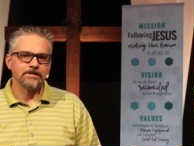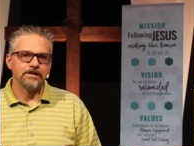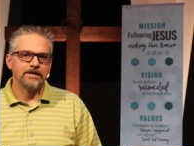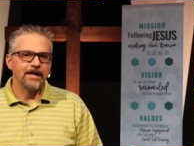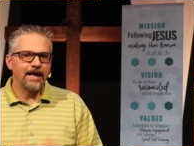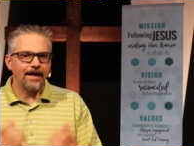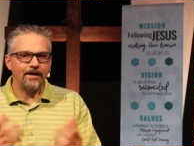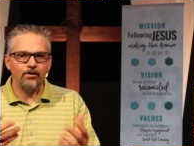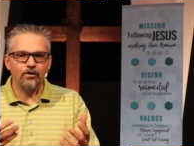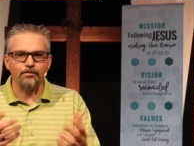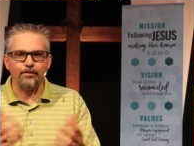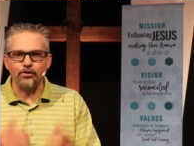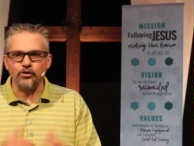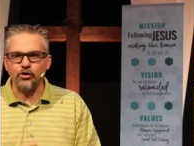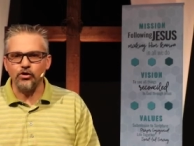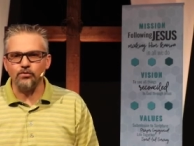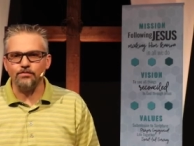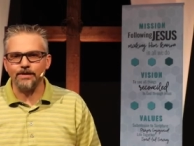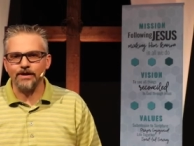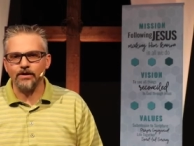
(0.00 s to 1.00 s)
I don't know about
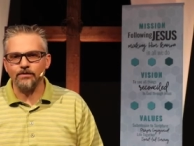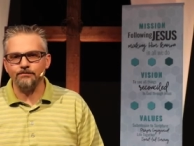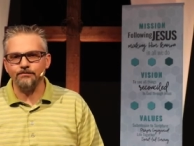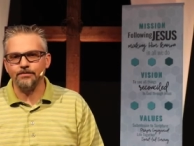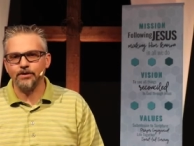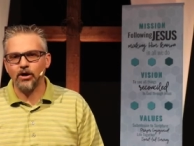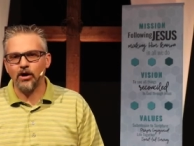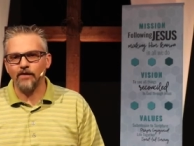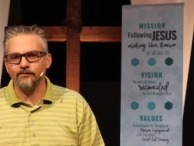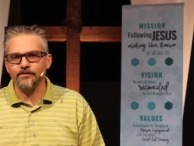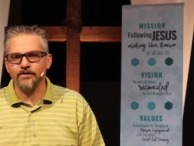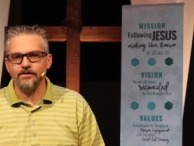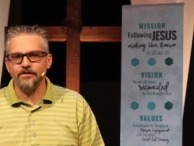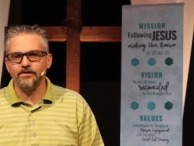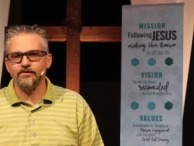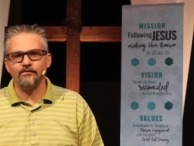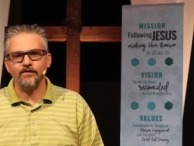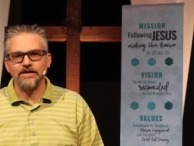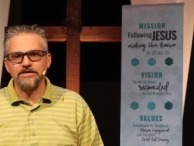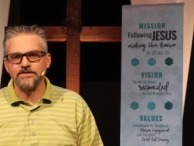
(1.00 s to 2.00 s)
you, but, but often in the
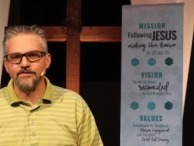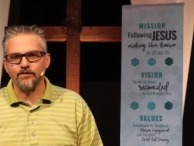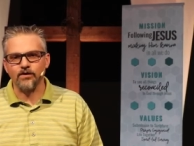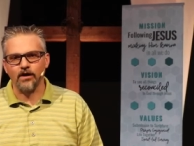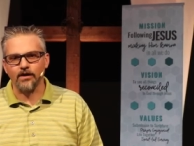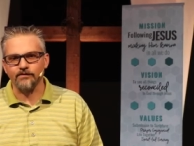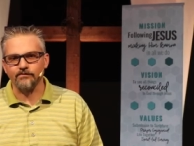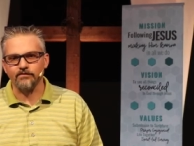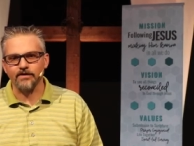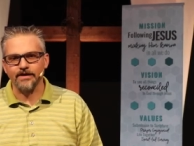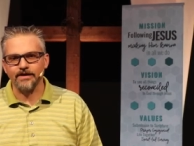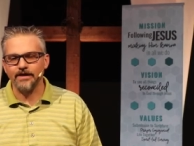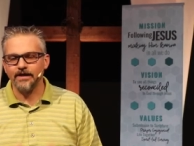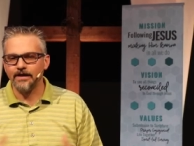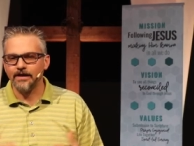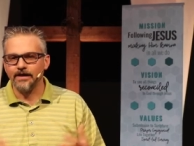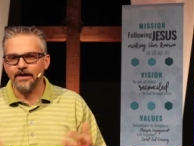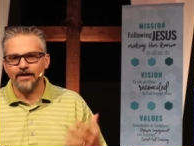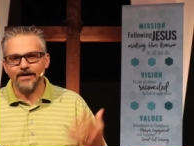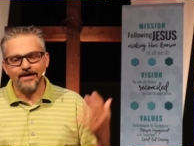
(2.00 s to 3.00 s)
face of conflict,
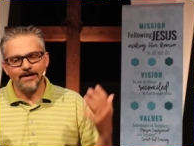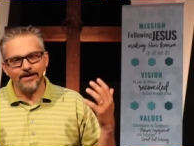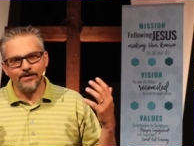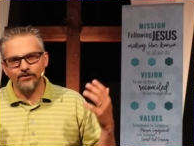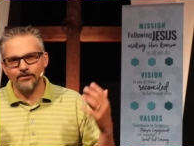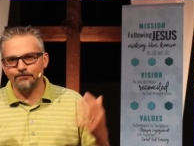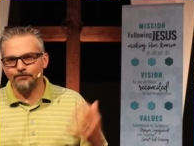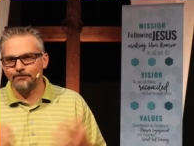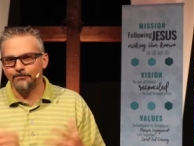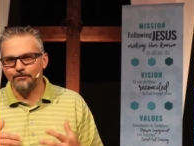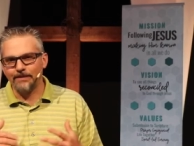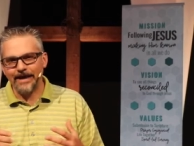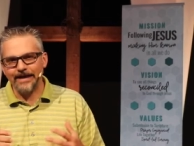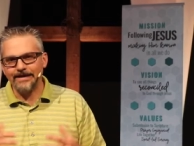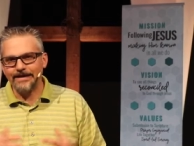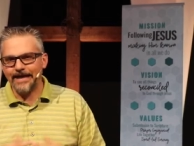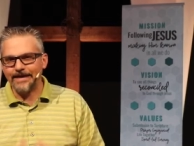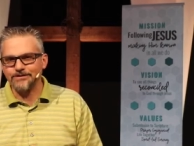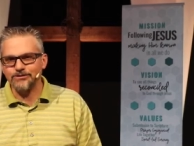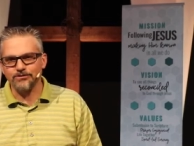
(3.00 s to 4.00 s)
you know, my
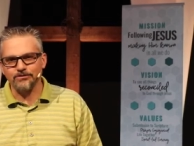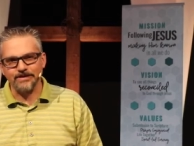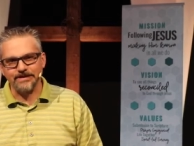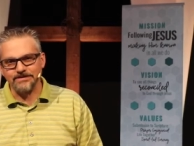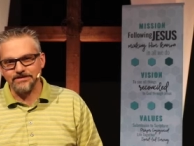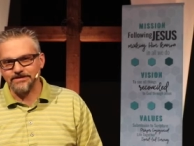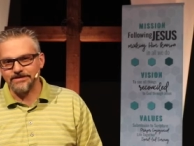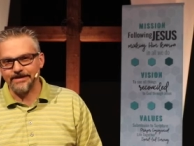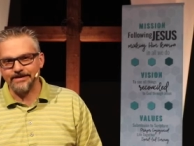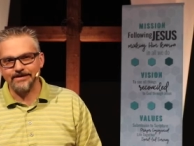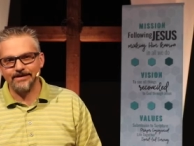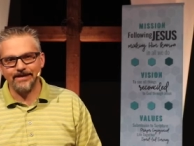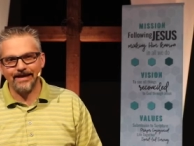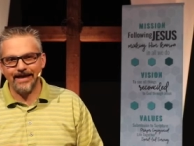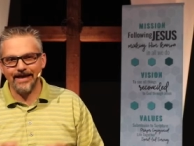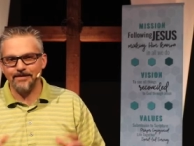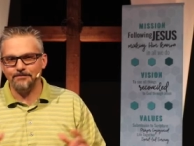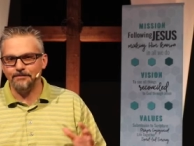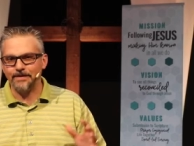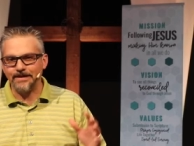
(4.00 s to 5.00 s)
natural instinct
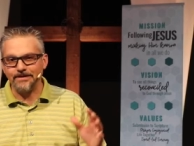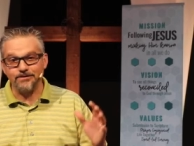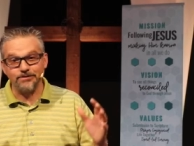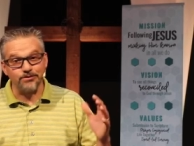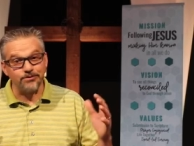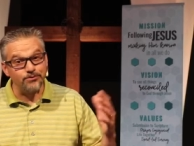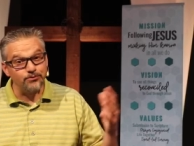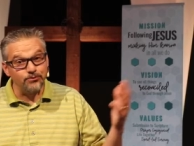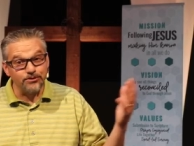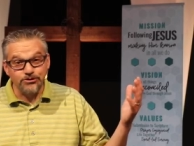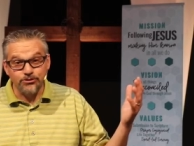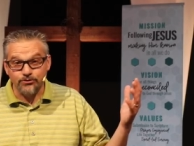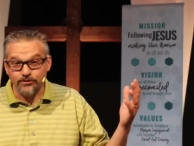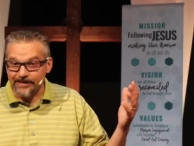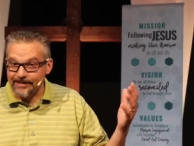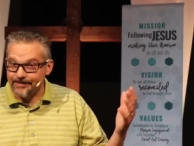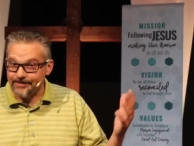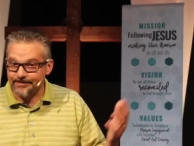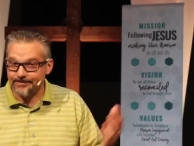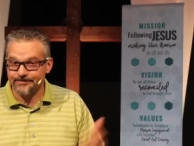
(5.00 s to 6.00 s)
can be to
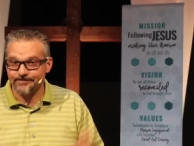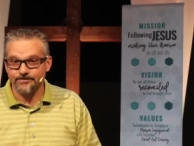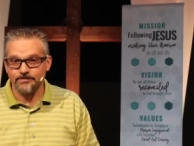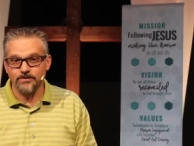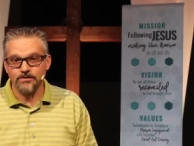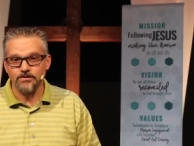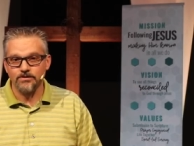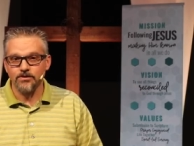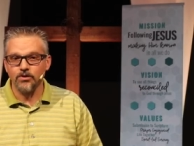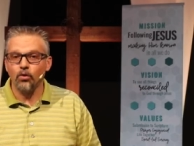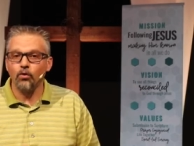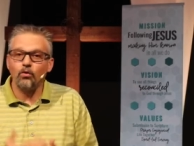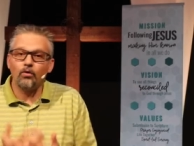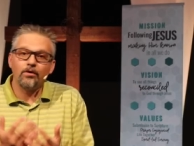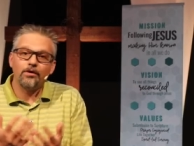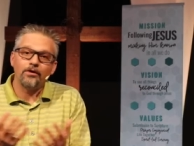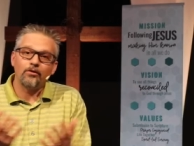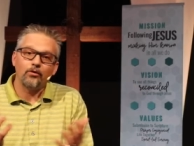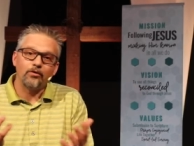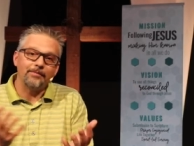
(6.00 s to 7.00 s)
retreat
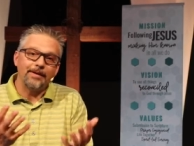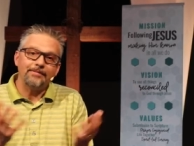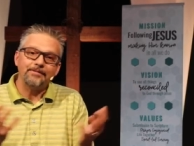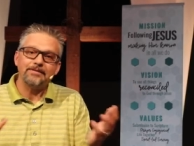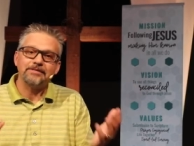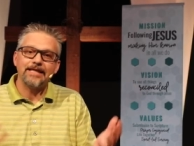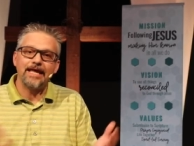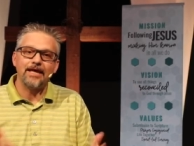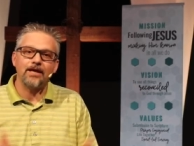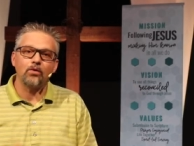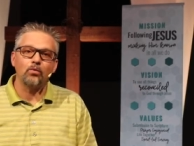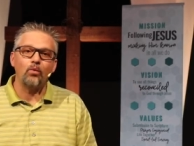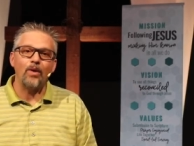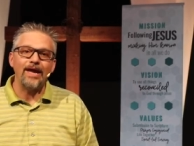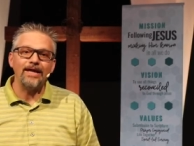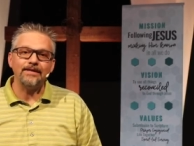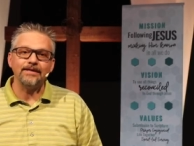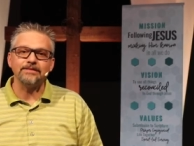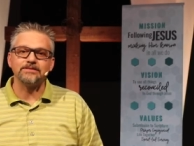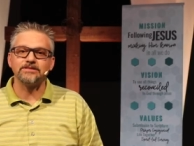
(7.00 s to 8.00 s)
or, or maybe to take a
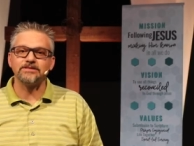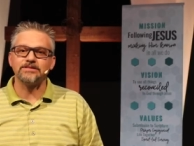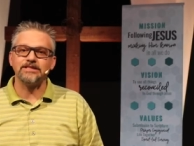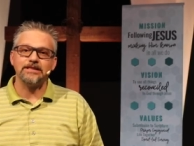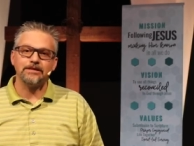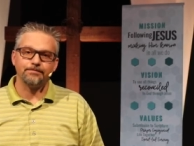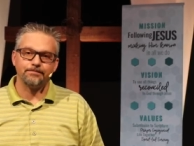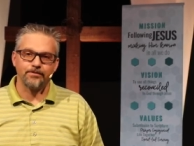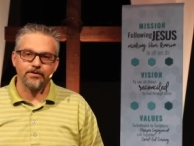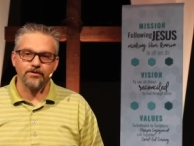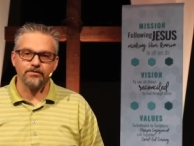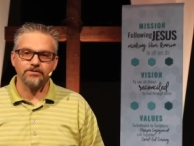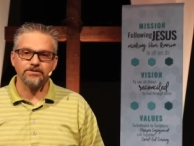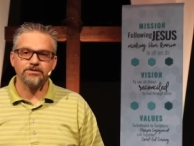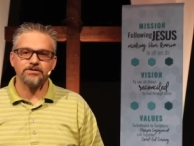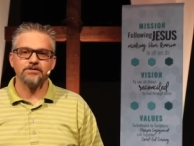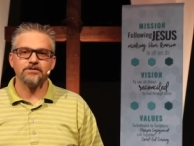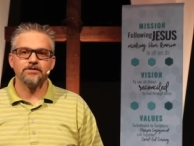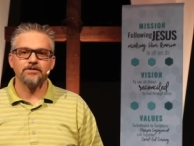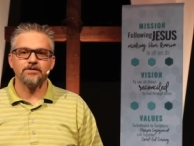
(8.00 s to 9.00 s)
wait and see approach.